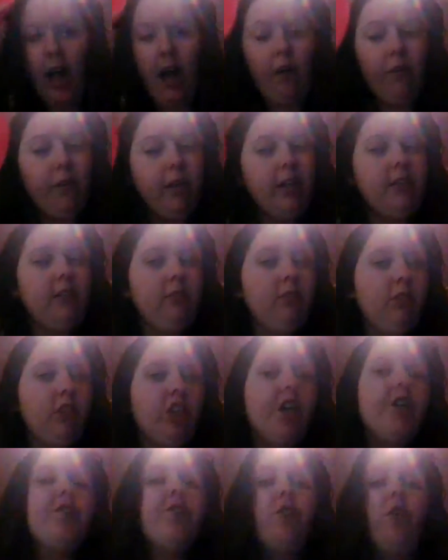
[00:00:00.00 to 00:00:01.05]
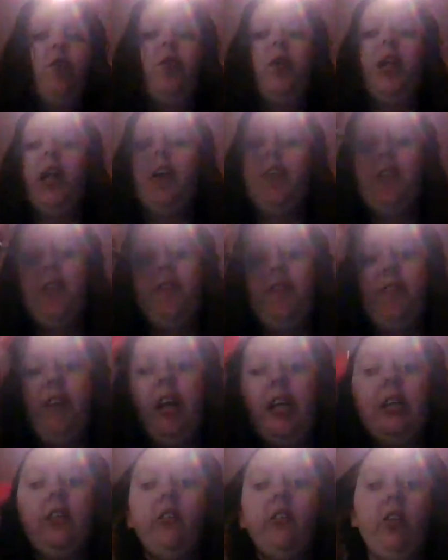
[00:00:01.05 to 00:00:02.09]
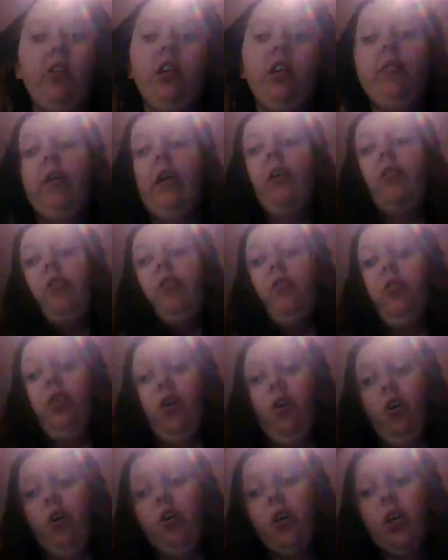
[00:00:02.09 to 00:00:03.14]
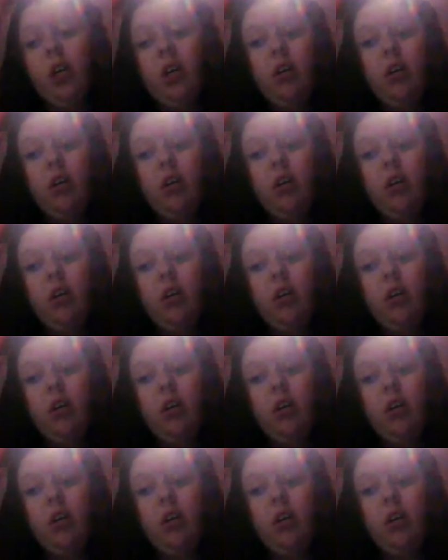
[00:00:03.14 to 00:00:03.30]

out in general without your friends, on your own, or